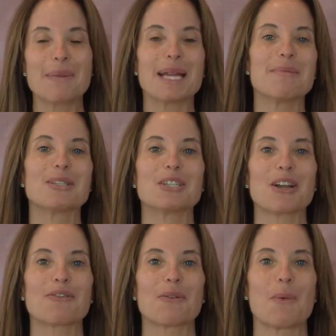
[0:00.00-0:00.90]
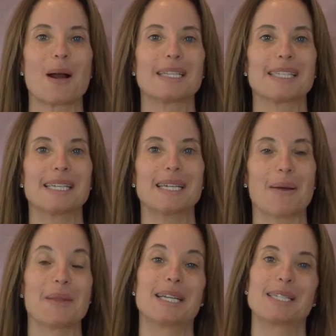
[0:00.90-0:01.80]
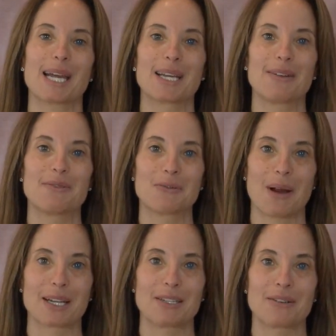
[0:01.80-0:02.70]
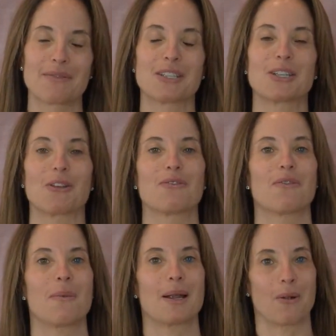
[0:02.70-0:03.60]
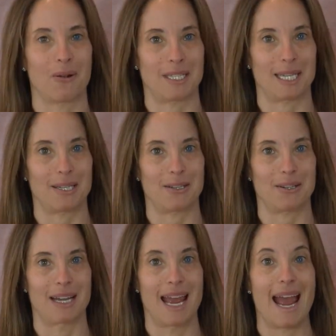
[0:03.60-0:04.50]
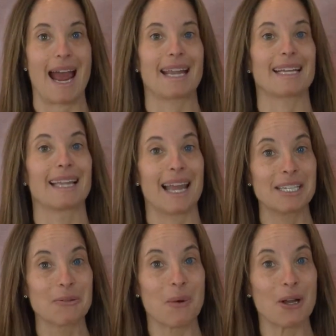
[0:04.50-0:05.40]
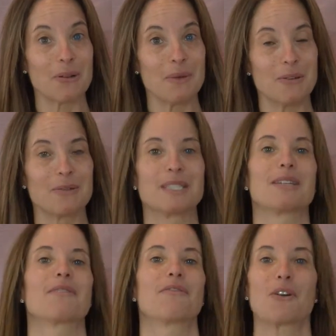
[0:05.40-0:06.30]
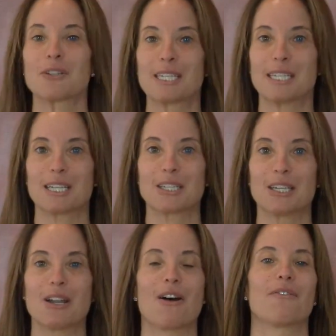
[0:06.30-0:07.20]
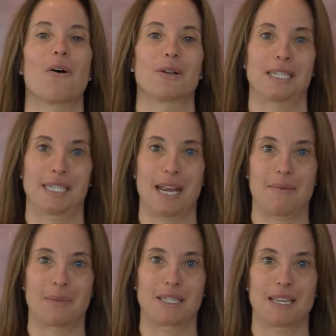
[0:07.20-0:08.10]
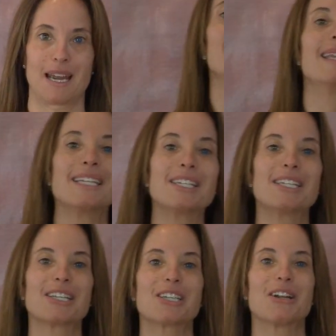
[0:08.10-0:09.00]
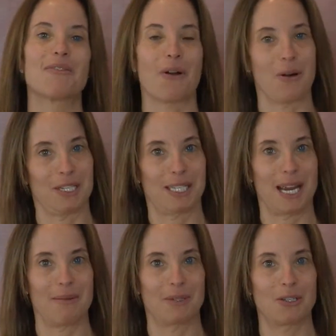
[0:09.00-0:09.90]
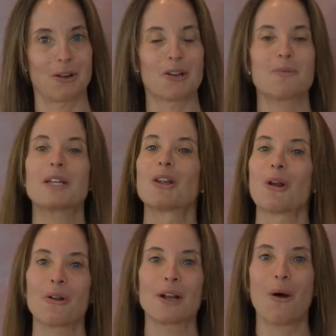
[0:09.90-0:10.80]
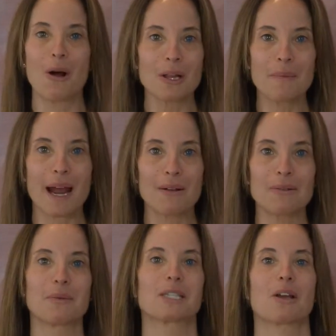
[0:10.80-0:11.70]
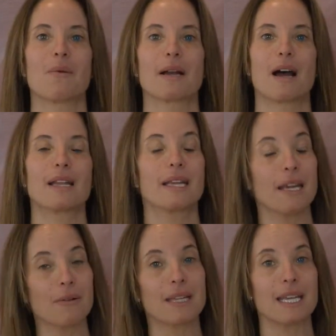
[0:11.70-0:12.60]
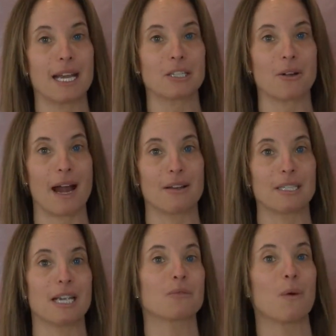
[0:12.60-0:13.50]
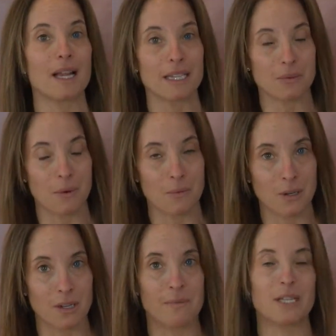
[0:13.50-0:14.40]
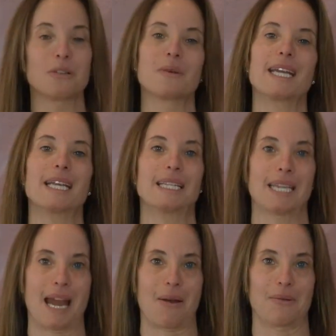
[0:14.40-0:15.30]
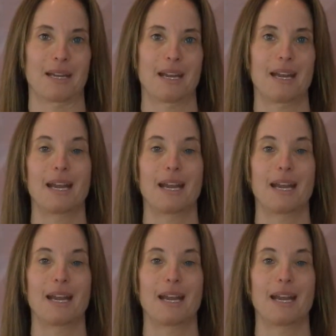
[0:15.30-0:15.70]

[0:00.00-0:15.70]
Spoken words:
My name is Jennifer Weinstein. I'm the Executive Director of the Southern Vermont Arts Center, and I'd like to welcome you to the first edition of Artscapes. In this edition of Artscapes, you're going to be learning all about what's going on here at the Yester House, as well as what we're going to be doing in town.